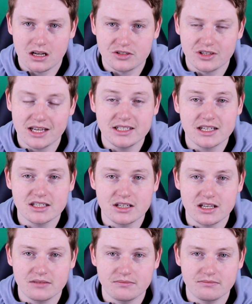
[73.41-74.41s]
So that
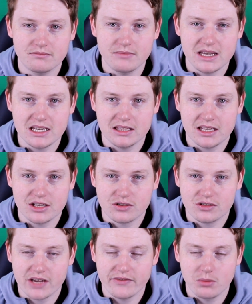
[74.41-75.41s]
doesn't mean
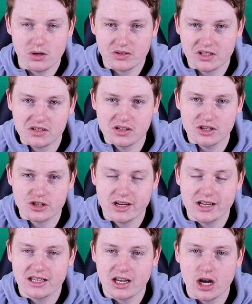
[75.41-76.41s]
that Kevin Walters is going to
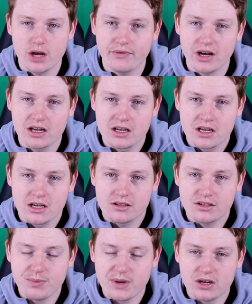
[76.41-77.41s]
translate over
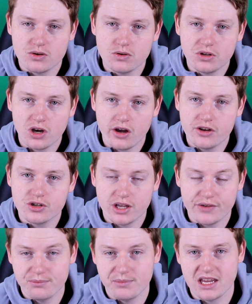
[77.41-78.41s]
to being a good coach or
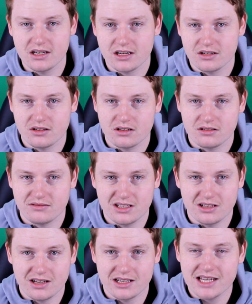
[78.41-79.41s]
even being
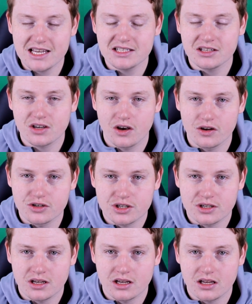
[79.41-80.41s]
a decent
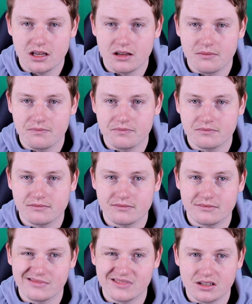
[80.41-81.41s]
coach.
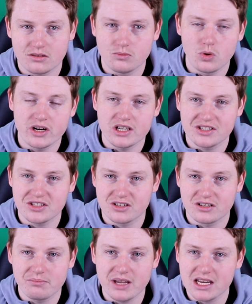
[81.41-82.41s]
What he's just got
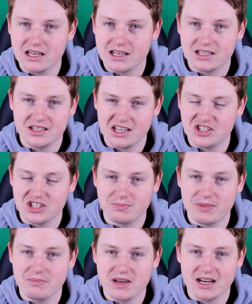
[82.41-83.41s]
to be is just
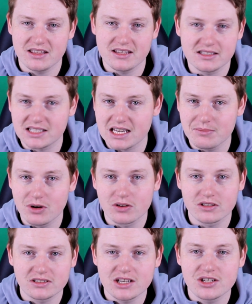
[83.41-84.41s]
be better than
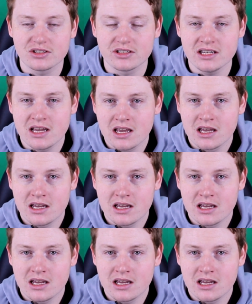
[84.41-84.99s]
Seabold, essentially.